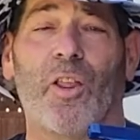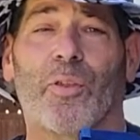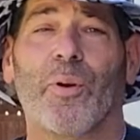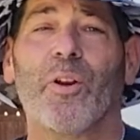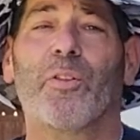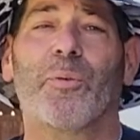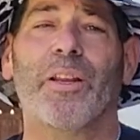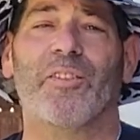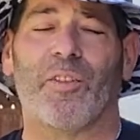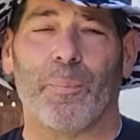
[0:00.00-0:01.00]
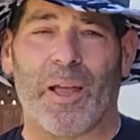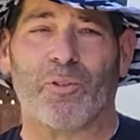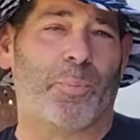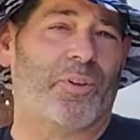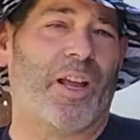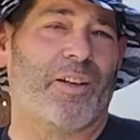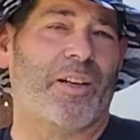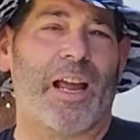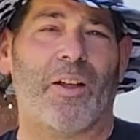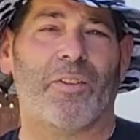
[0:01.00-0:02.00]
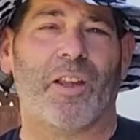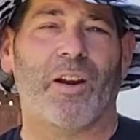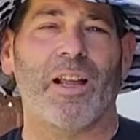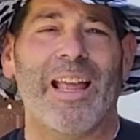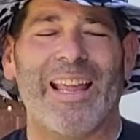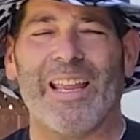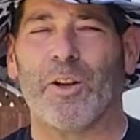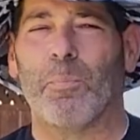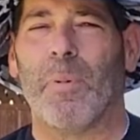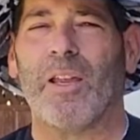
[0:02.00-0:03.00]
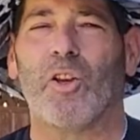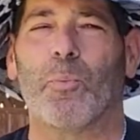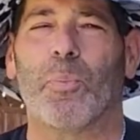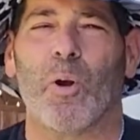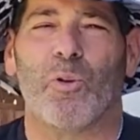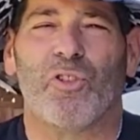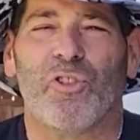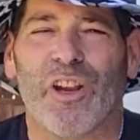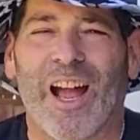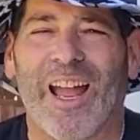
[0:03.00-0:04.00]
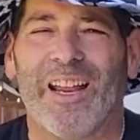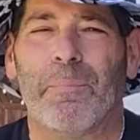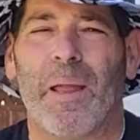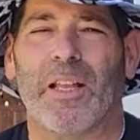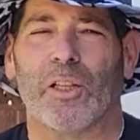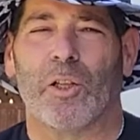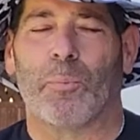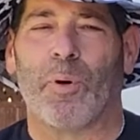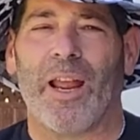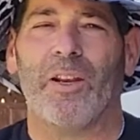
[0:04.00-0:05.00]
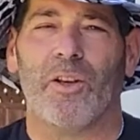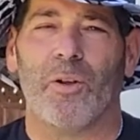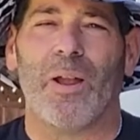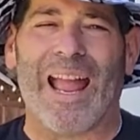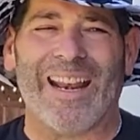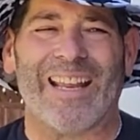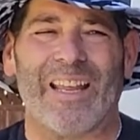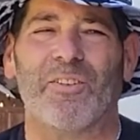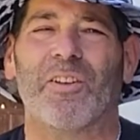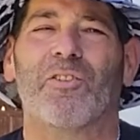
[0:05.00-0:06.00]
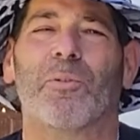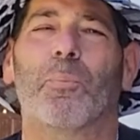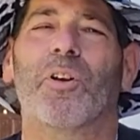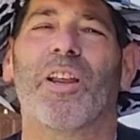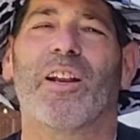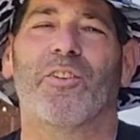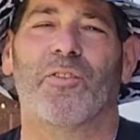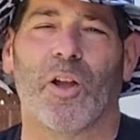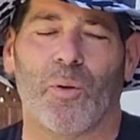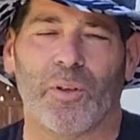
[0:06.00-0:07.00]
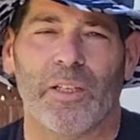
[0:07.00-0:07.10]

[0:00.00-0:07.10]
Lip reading: 303 is the best protectant out there. It'll make your boat shine, make it look brand new, and it gives it some protective coat.